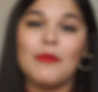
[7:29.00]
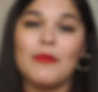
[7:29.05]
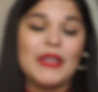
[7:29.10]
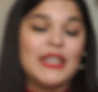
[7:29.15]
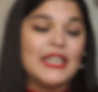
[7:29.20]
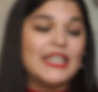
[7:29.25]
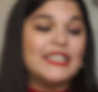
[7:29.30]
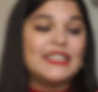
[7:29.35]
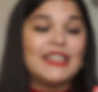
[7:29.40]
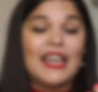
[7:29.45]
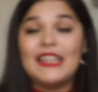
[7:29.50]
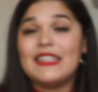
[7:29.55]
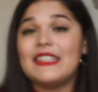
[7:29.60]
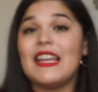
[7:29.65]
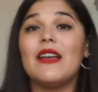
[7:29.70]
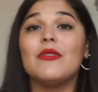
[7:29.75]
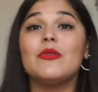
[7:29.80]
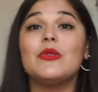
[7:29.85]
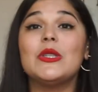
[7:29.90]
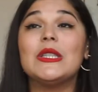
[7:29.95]
because that's
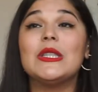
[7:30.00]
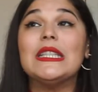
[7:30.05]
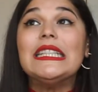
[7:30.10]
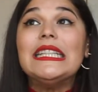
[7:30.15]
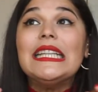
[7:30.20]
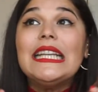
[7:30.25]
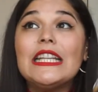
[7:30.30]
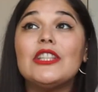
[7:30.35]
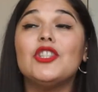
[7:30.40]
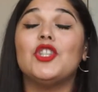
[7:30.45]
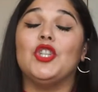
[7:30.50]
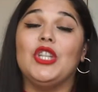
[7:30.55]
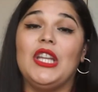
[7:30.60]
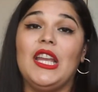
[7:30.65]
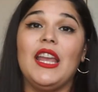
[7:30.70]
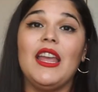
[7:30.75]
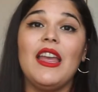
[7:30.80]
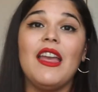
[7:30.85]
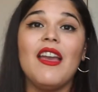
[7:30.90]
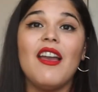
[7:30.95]
how
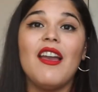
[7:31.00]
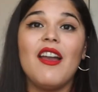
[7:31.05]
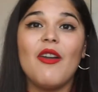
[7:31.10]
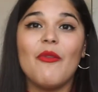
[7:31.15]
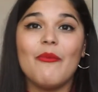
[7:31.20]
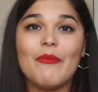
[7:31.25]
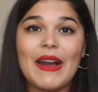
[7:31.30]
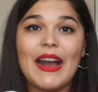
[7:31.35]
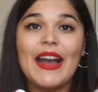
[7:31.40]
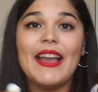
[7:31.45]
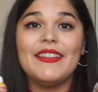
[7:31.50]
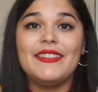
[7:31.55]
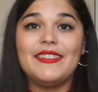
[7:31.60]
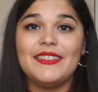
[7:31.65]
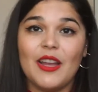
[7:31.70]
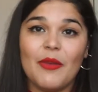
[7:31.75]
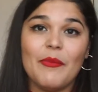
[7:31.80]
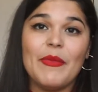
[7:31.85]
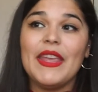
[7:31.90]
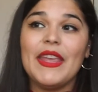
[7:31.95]
itchy my
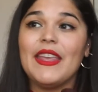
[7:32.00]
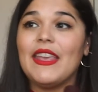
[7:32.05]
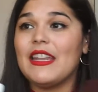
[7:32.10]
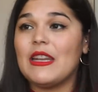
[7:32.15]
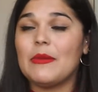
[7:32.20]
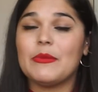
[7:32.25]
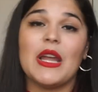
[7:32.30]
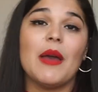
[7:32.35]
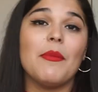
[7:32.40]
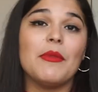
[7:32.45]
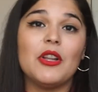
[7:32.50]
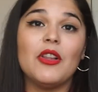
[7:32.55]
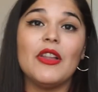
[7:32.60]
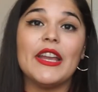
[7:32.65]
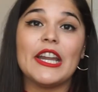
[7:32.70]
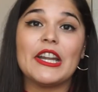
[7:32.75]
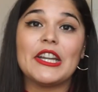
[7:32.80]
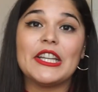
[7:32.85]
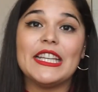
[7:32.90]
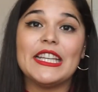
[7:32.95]
stomach and abdominal
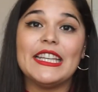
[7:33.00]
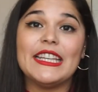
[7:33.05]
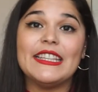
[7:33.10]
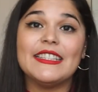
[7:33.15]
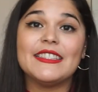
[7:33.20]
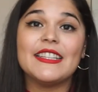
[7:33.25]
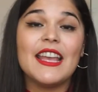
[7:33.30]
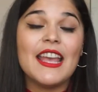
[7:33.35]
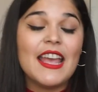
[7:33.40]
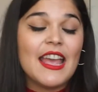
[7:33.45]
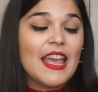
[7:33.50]
area is.